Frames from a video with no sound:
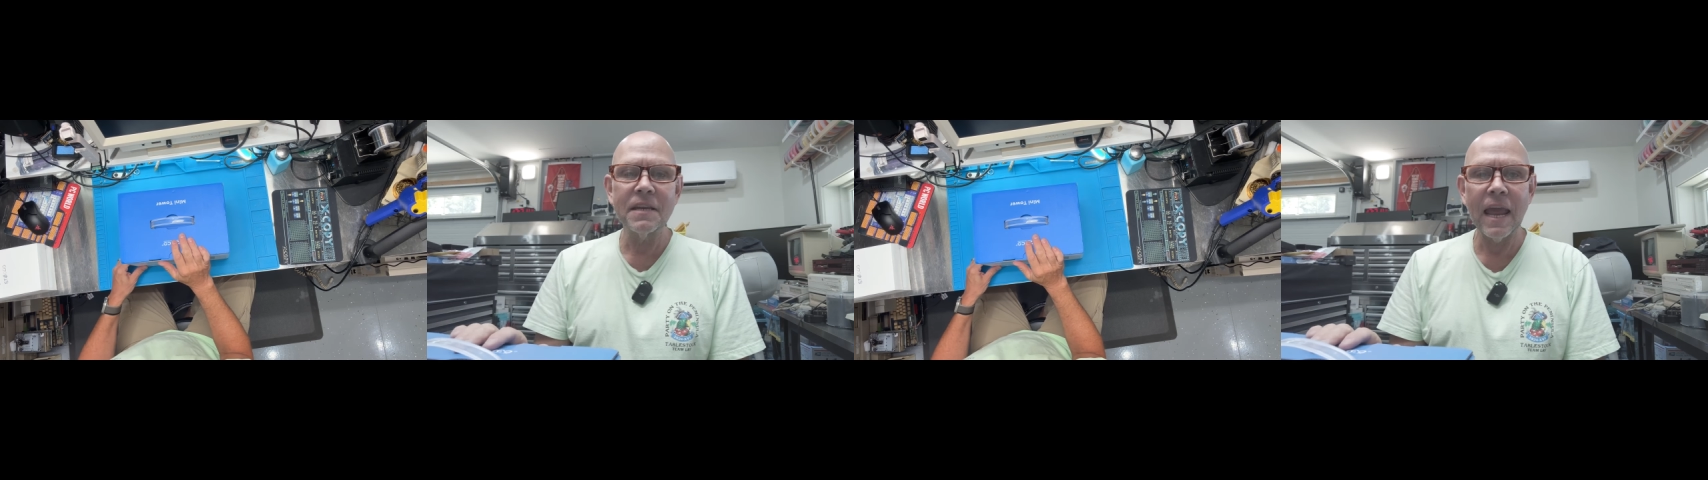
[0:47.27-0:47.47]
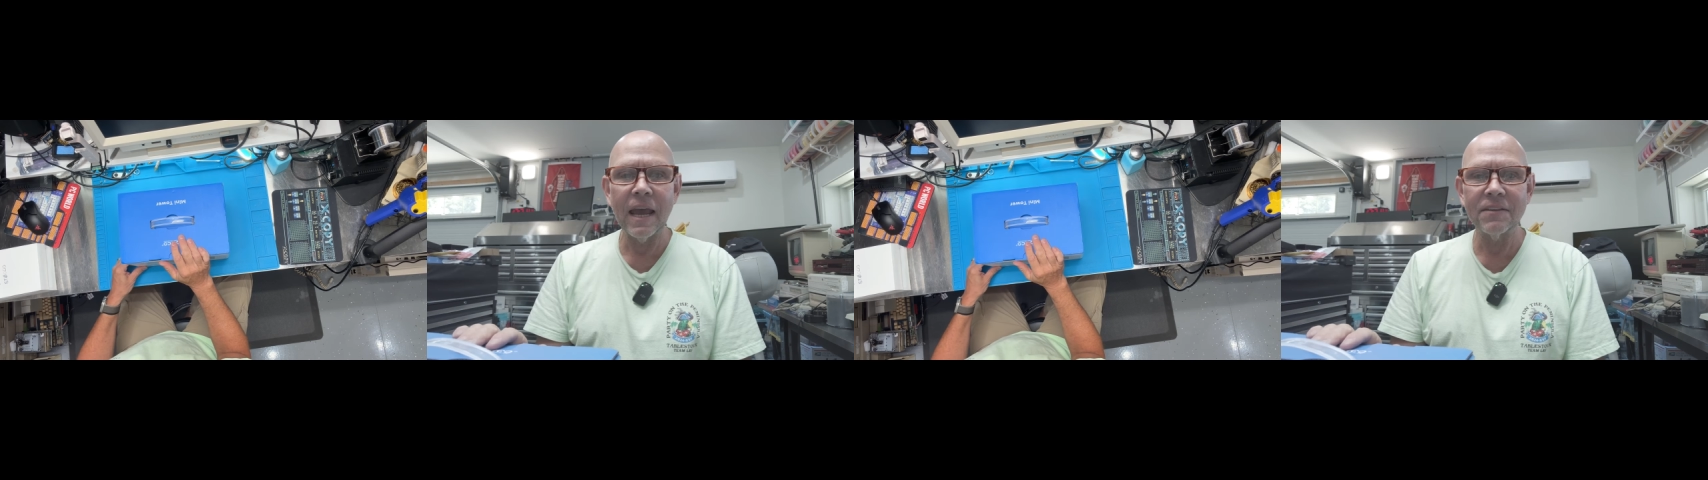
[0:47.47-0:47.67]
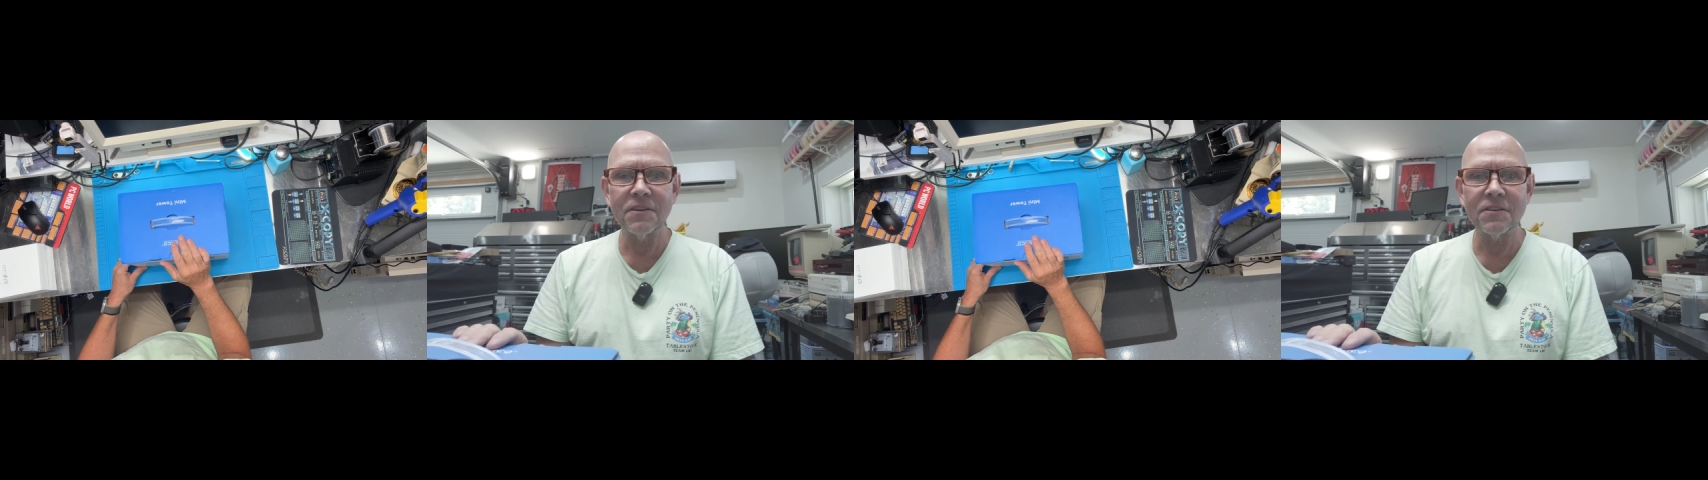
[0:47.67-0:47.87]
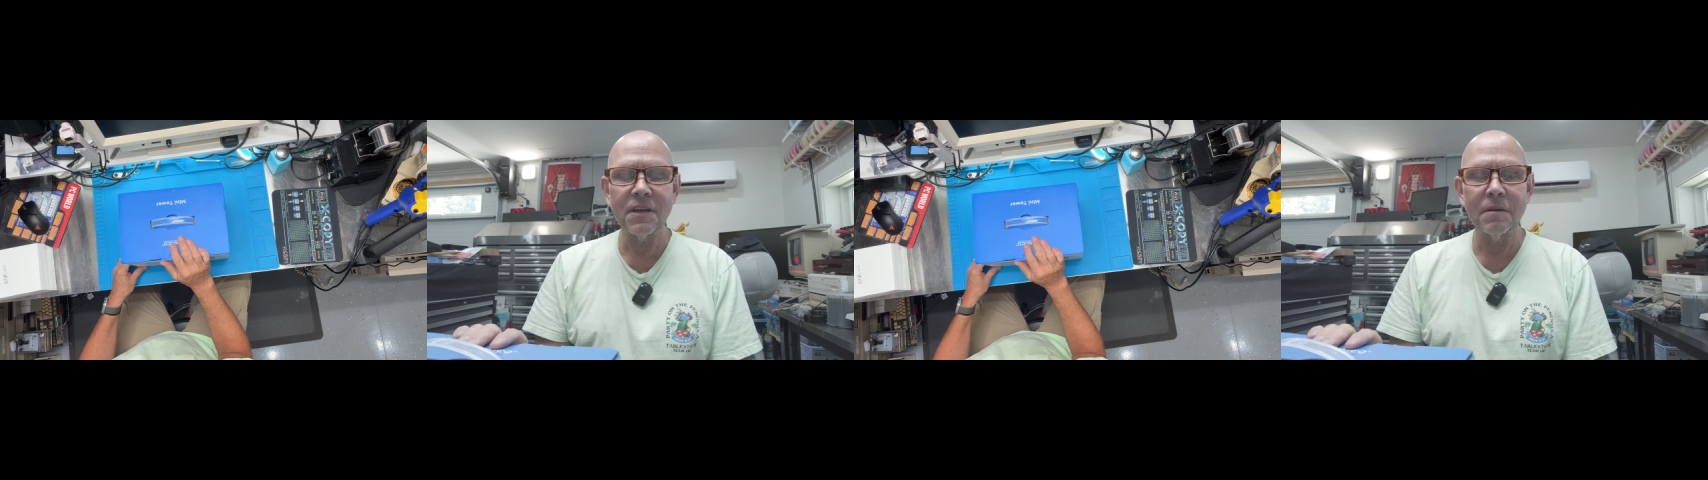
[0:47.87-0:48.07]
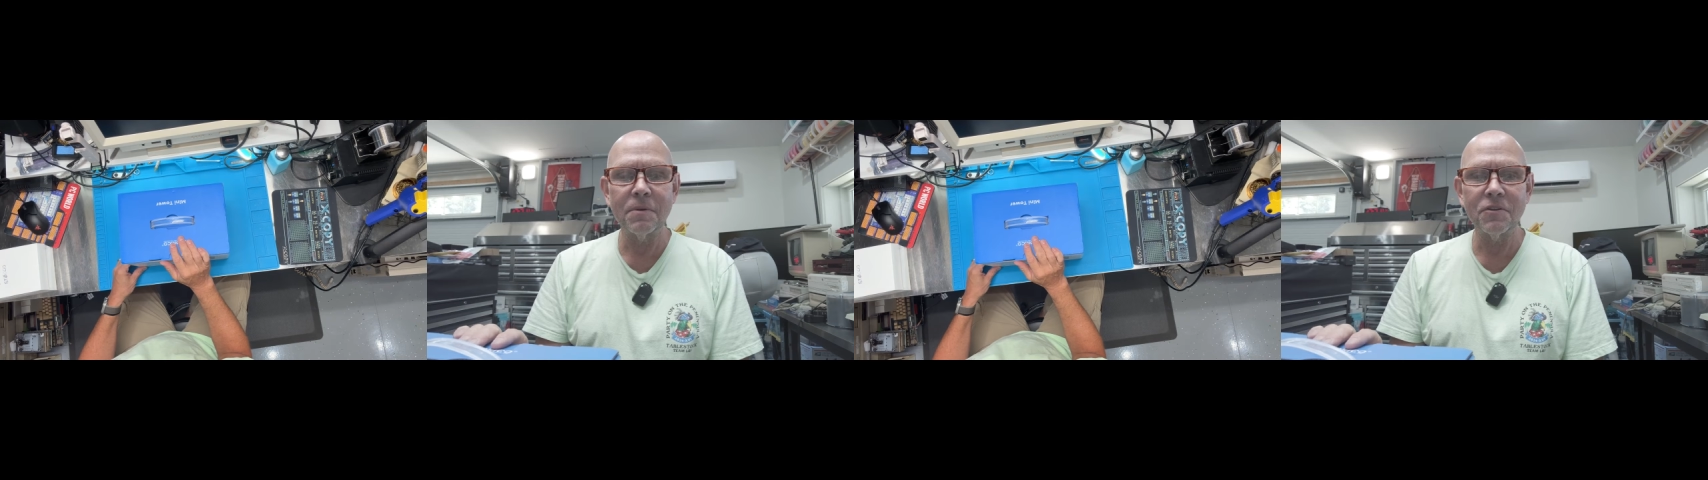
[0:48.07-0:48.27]
NAS is
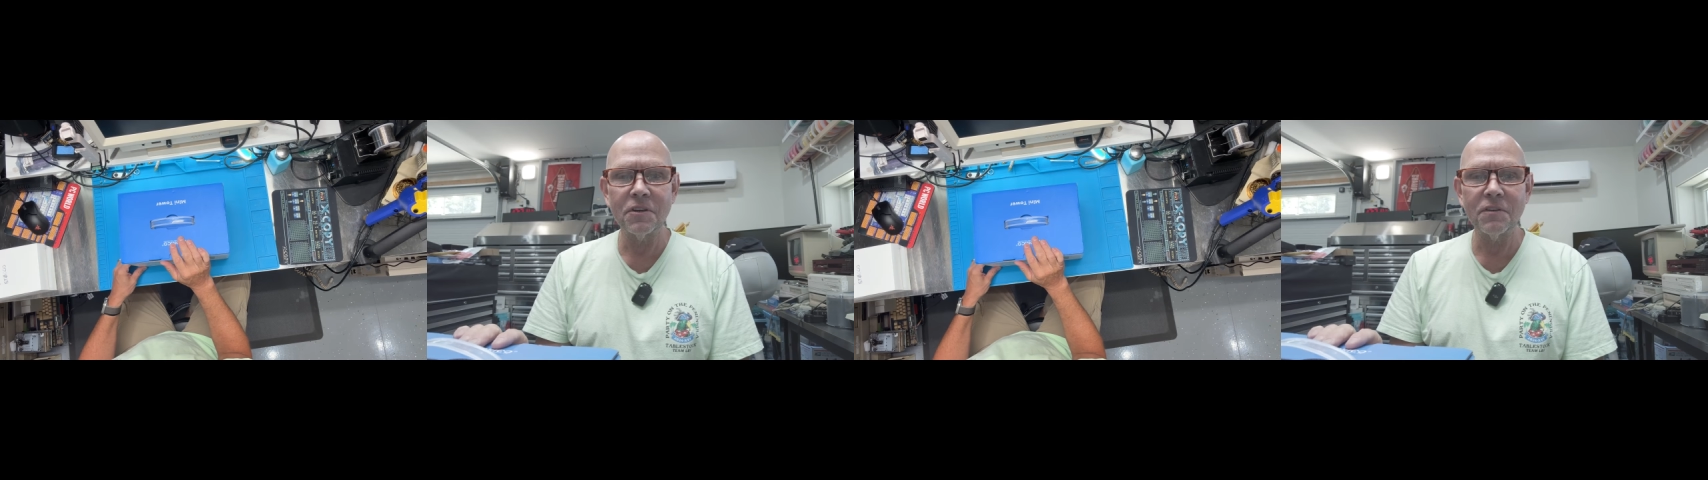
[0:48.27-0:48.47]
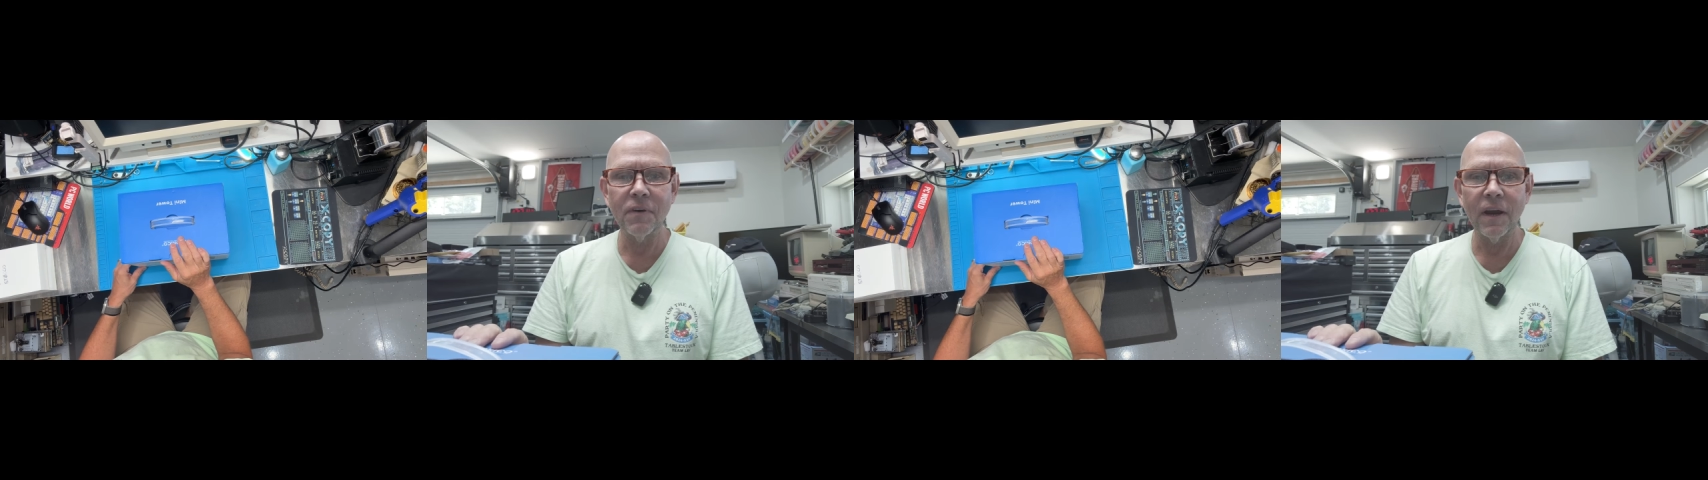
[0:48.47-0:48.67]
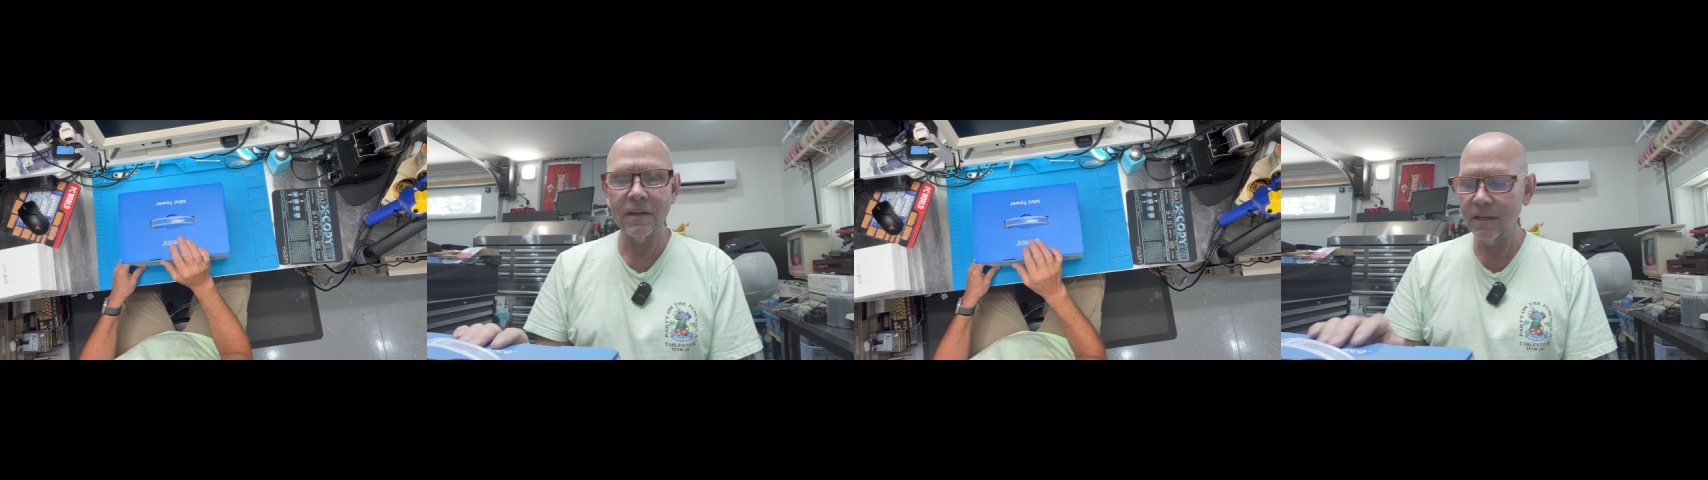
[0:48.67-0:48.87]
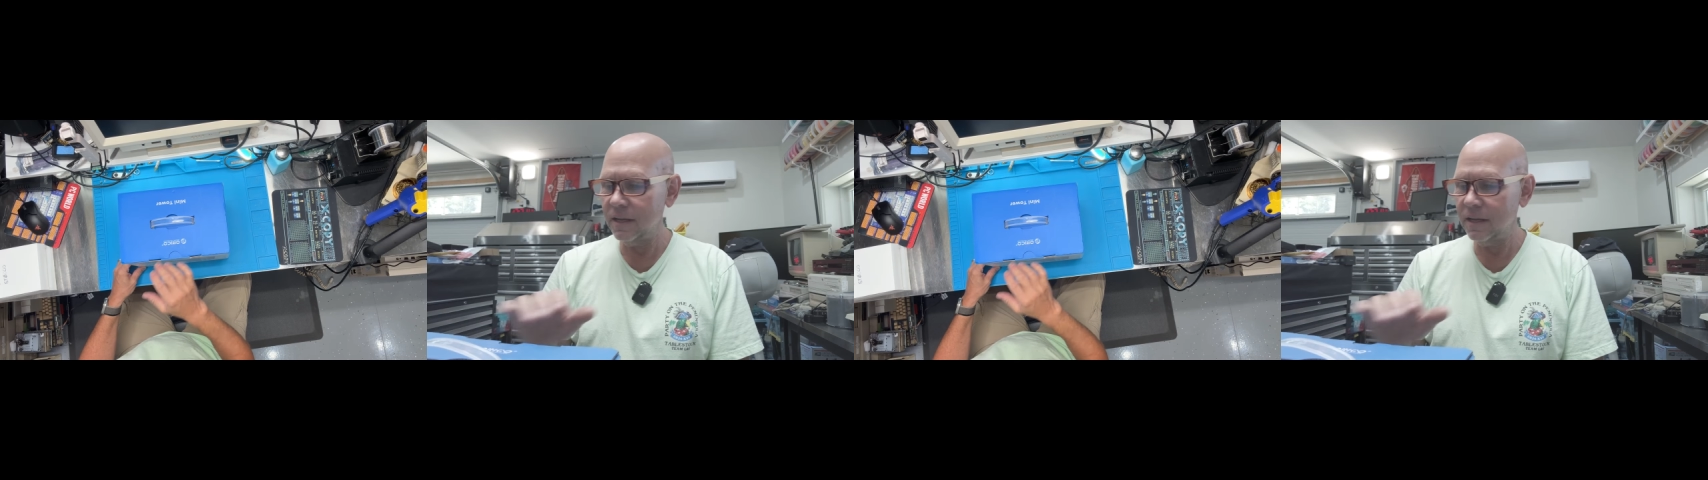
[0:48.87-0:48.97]
going to be just fine.